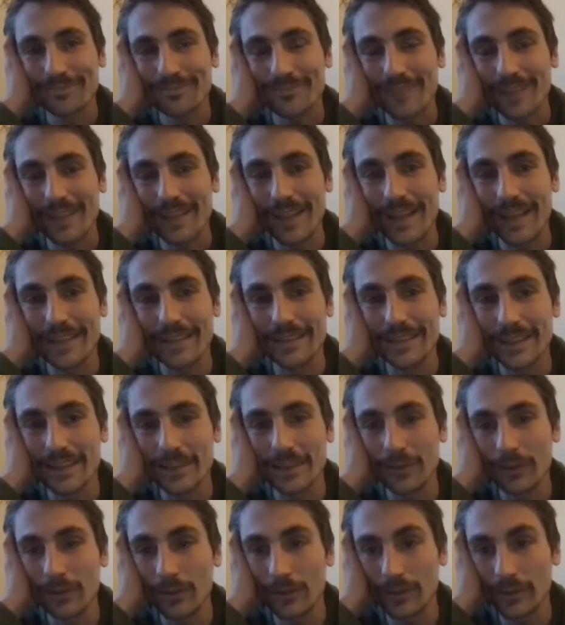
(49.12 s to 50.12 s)
Yes.
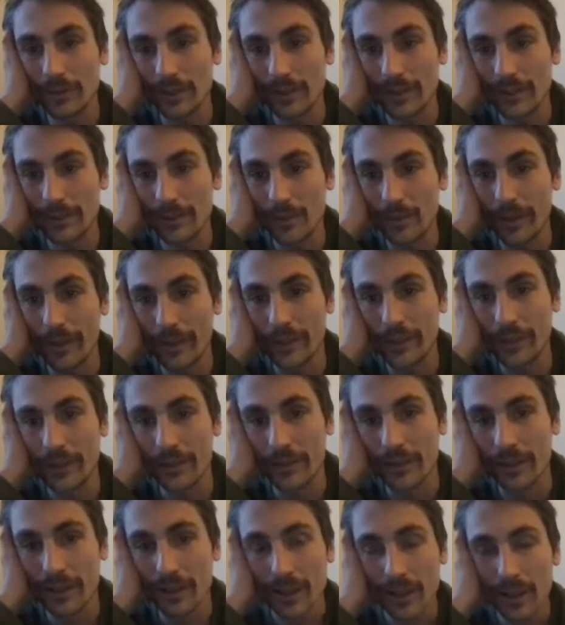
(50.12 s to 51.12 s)
And what was
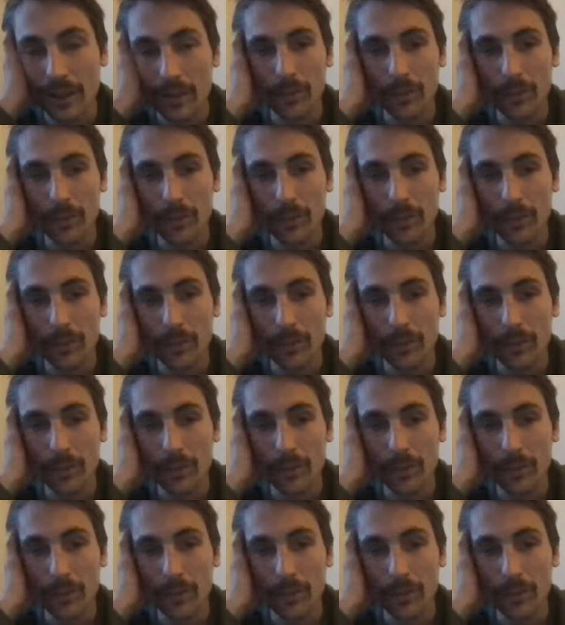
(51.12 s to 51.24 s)
inspiration?